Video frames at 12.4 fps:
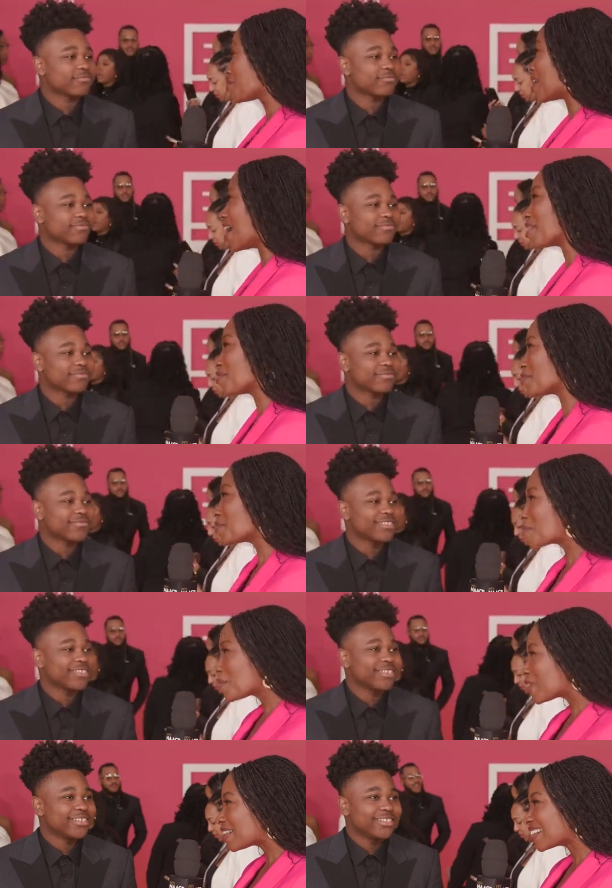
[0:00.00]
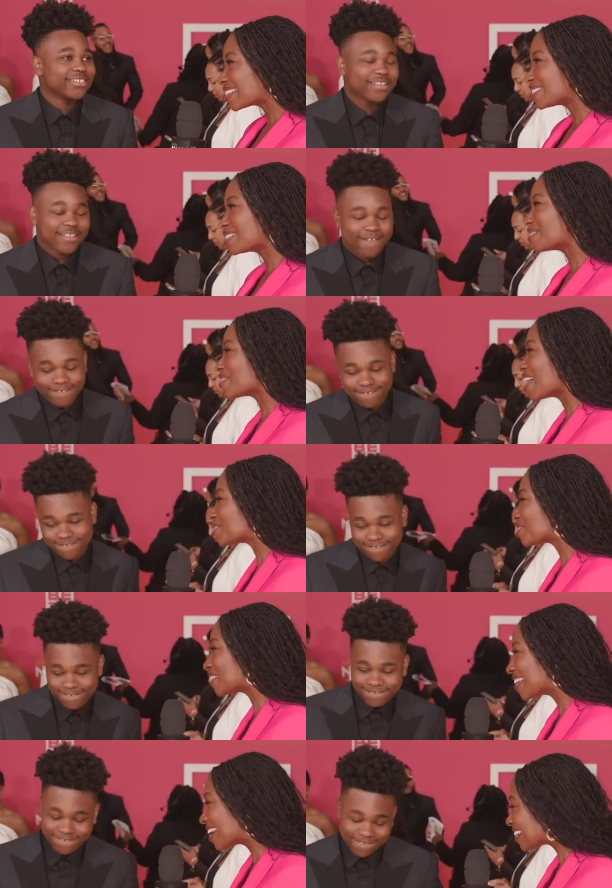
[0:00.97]
Speaker 1: you got your award.
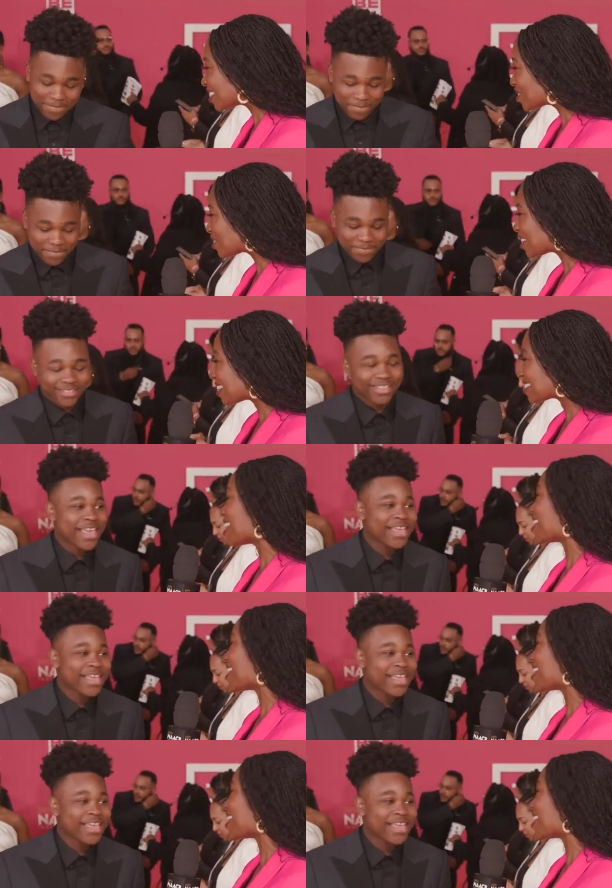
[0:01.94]
Congratulations.